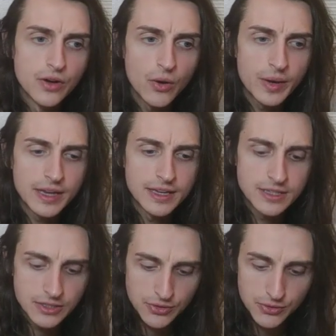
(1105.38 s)
Going
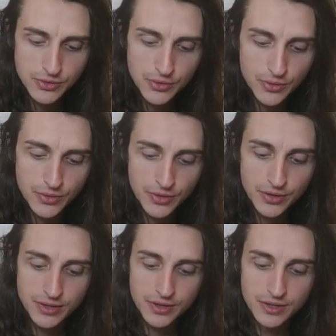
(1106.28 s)
into
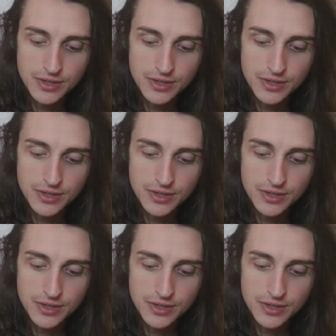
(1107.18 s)
your